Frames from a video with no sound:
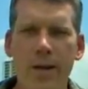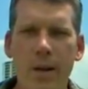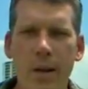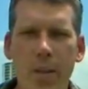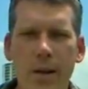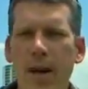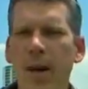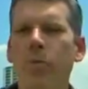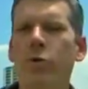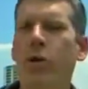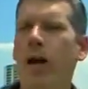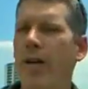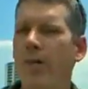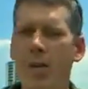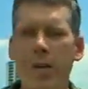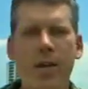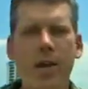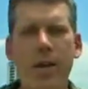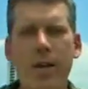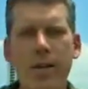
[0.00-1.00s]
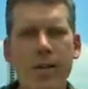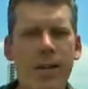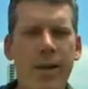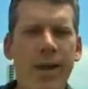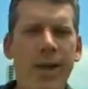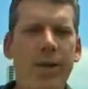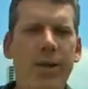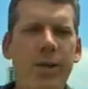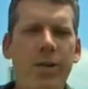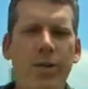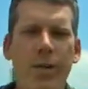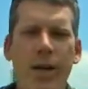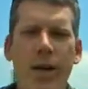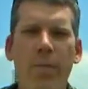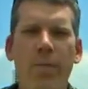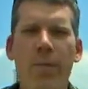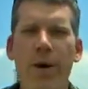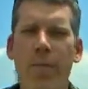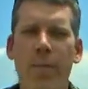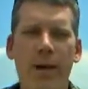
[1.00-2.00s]
I mean, I'm driving a car today too.
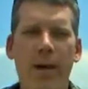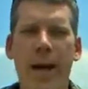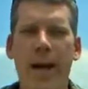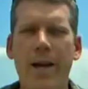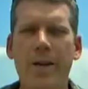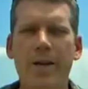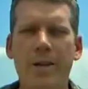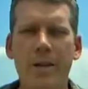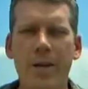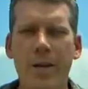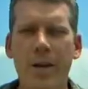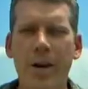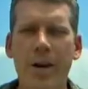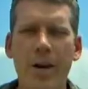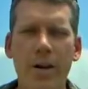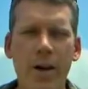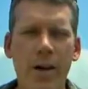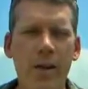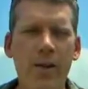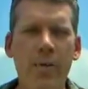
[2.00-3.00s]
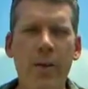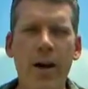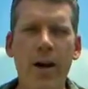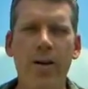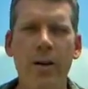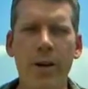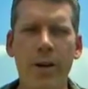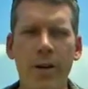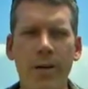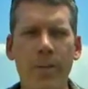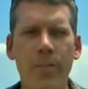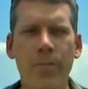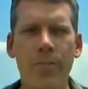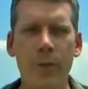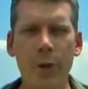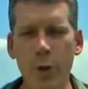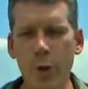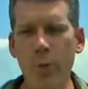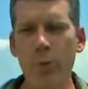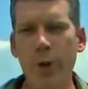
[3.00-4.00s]
I pump gas in the car to get around here.
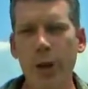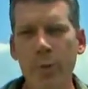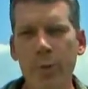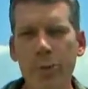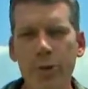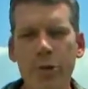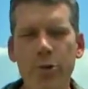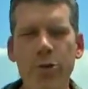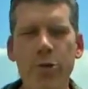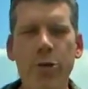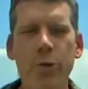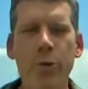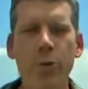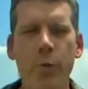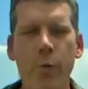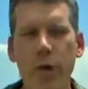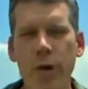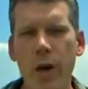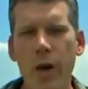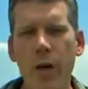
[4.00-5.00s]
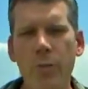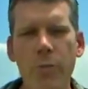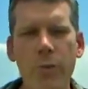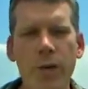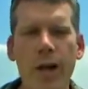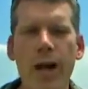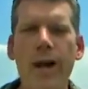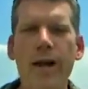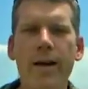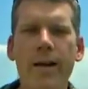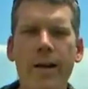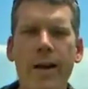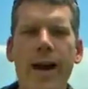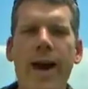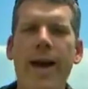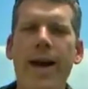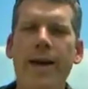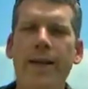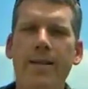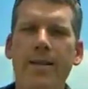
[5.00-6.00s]
You probably do too. We all rely on
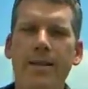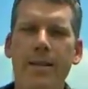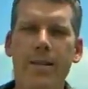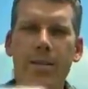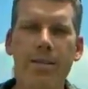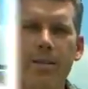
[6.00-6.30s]
gas.